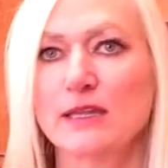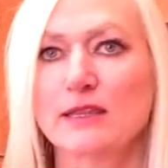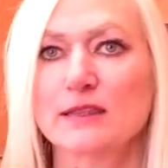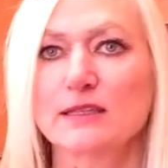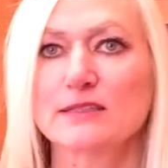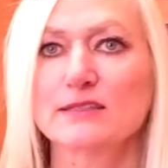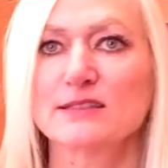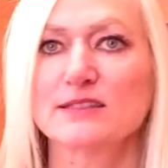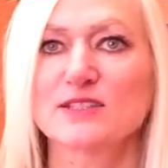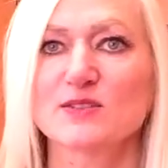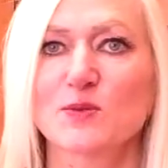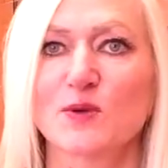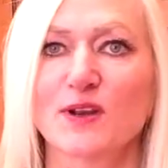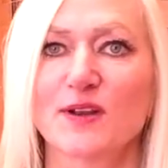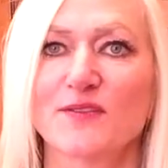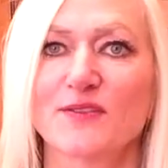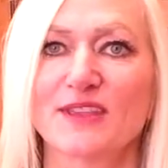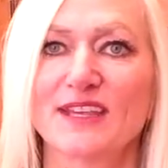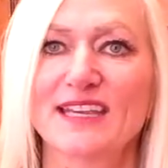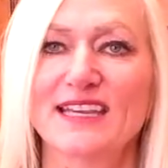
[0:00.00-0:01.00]
This is one
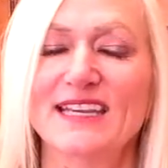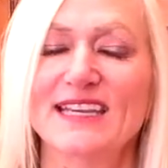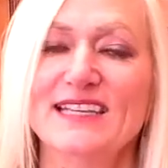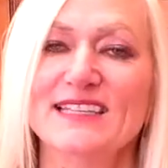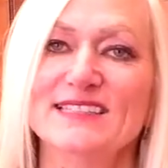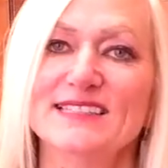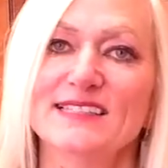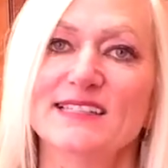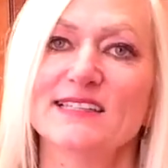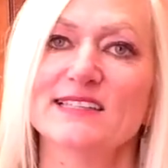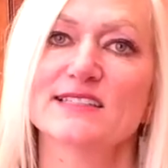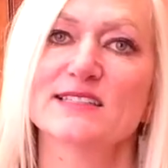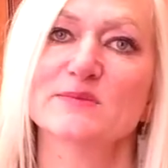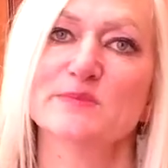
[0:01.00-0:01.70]
of the easiest